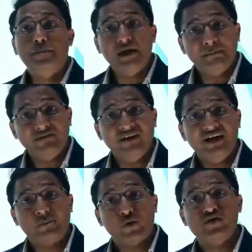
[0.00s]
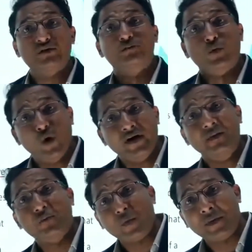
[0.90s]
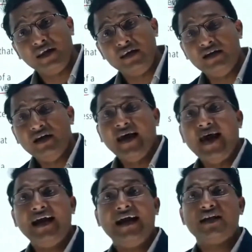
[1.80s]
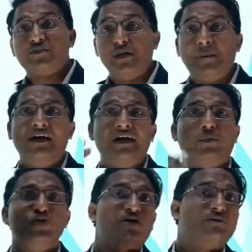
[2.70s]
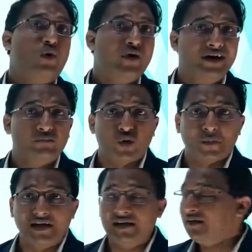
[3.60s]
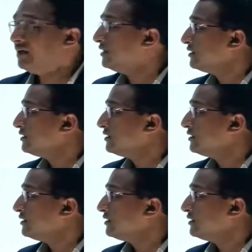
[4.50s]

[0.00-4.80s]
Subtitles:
people will deposit more and more money, and as people deposit more and more money,